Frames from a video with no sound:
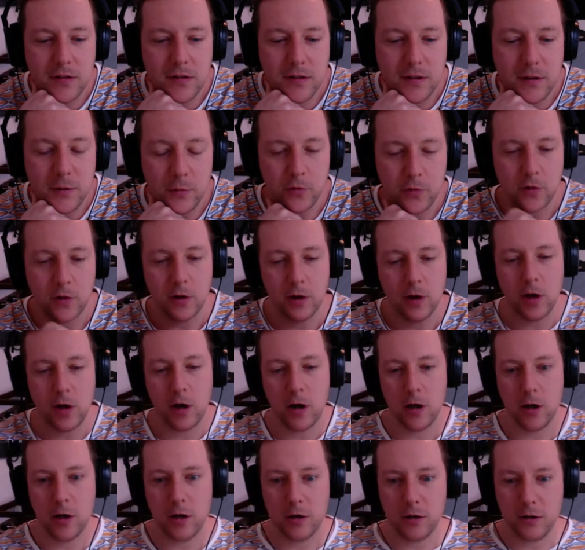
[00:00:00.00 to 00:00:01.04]
It was a
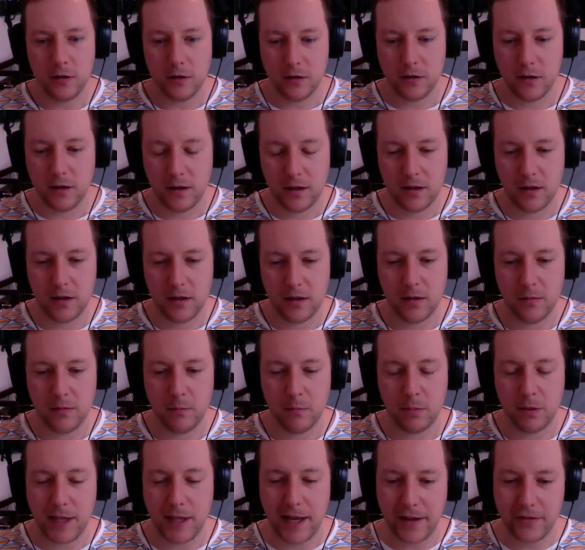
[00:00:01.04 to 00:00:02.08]
long
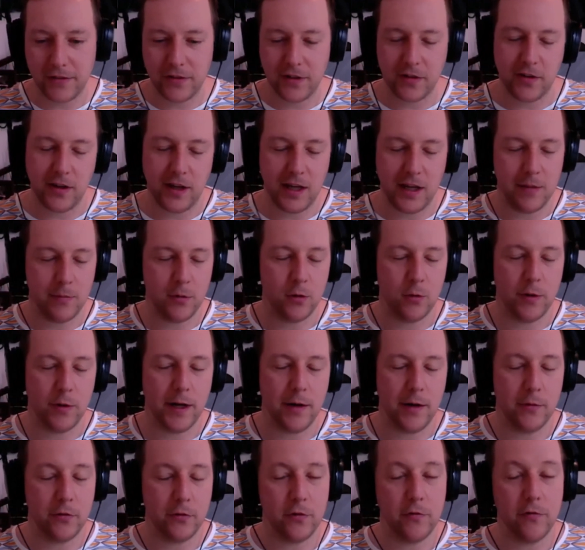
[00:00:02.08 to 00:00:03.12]
plastic table when I
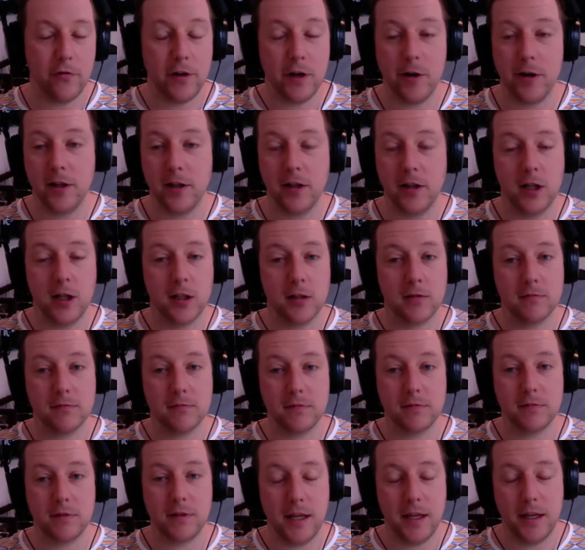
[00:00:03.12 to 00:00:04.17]
was a very little
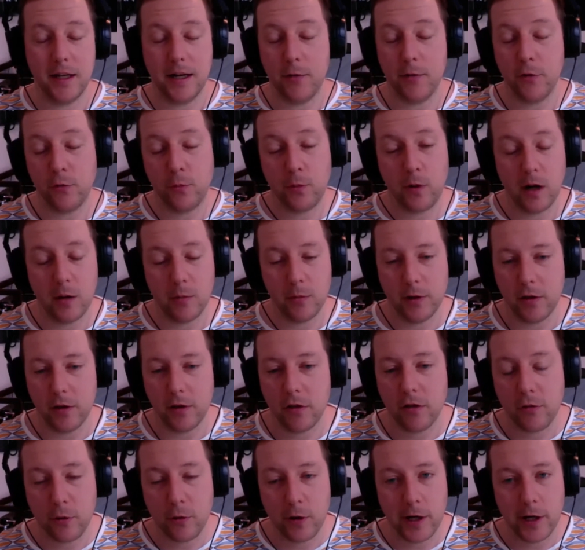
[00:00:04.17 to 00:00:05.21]
kid. I was probably
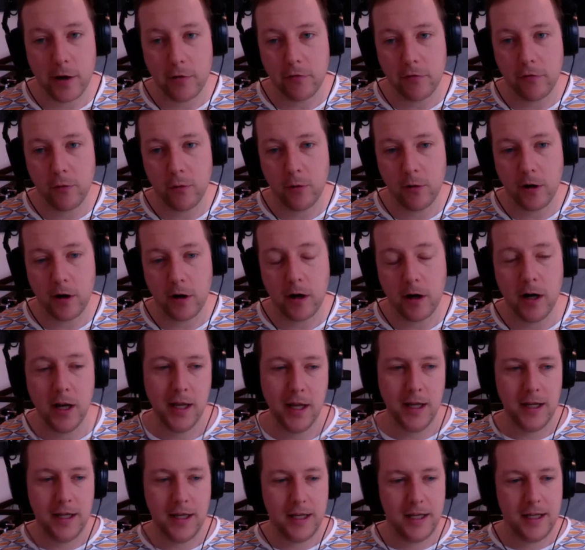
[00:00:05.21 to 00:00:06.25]
3 or 4,
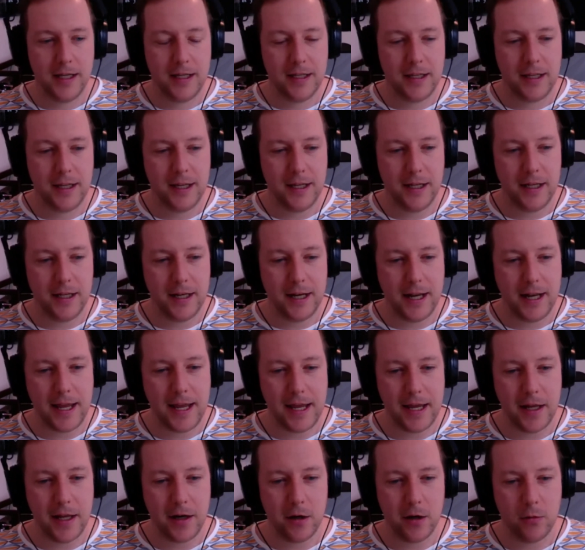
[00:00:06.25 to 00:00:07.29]
and it
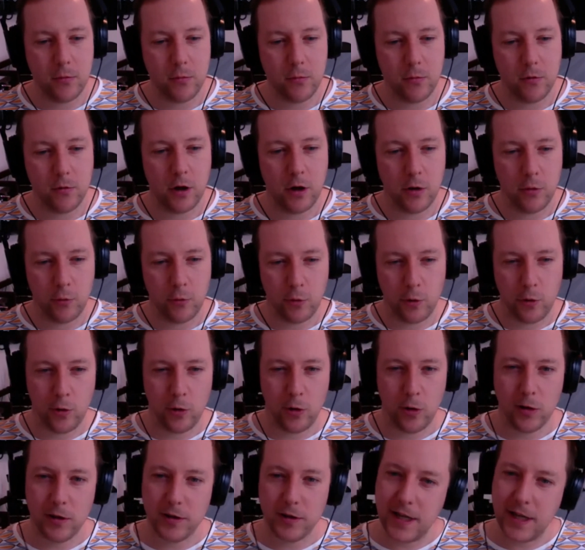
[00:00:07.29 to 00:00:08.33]
had a
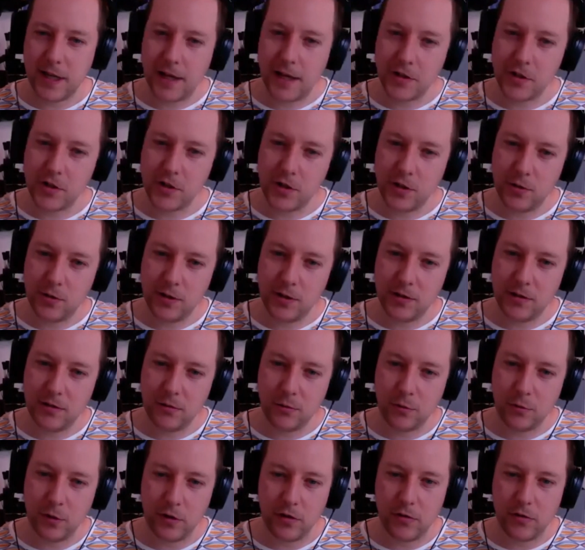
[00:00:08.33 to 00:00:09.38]
roll attached to it
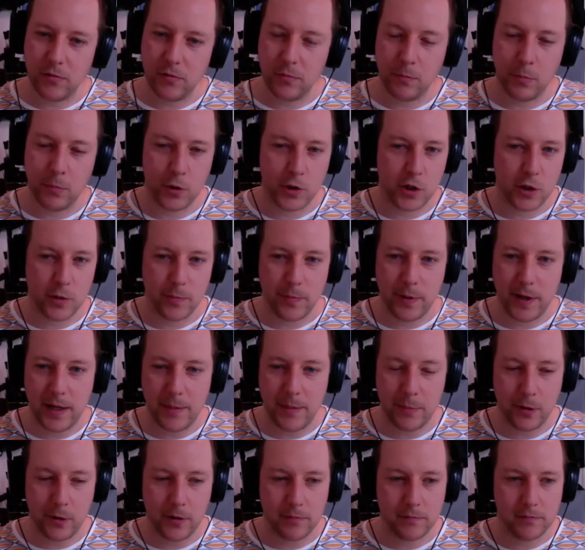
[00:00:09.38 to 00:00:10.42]
with butcher
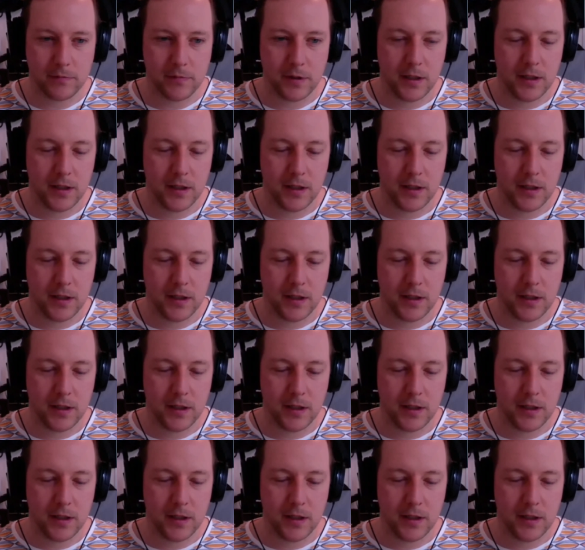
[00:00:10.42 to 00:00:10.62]
paper.